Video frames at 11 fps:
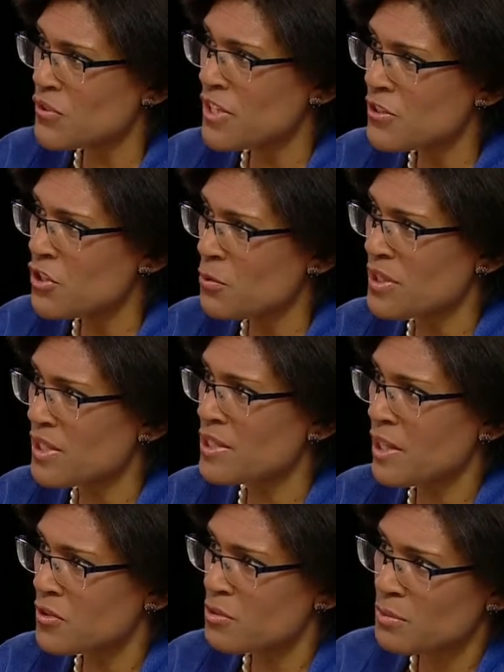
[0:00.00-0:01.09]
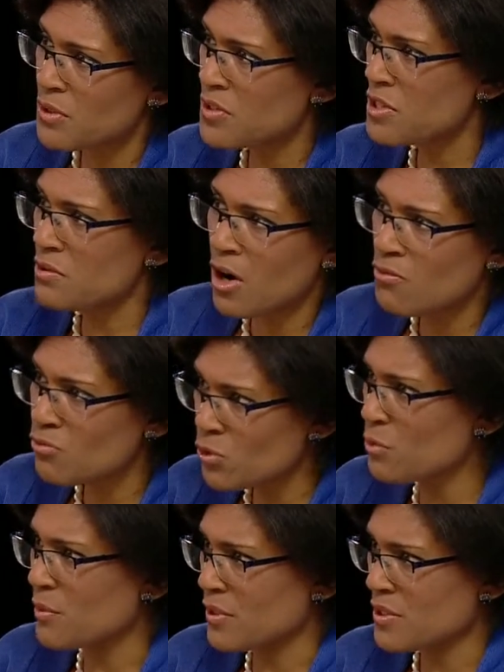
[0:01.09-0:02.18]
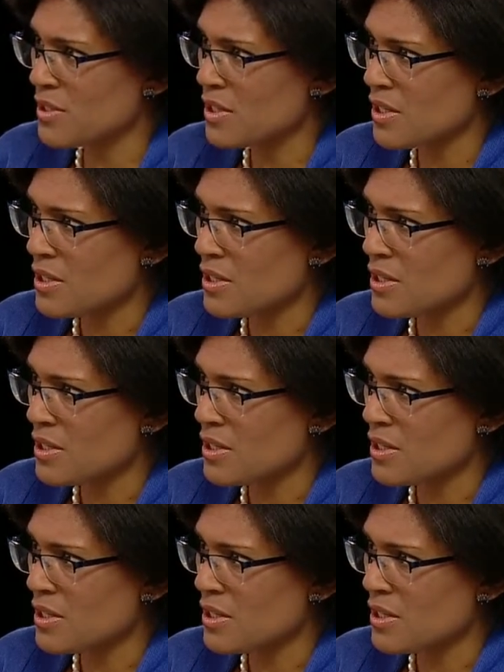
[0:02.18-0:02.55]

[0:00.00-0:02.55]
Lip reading: he doing in London? Because there are rumours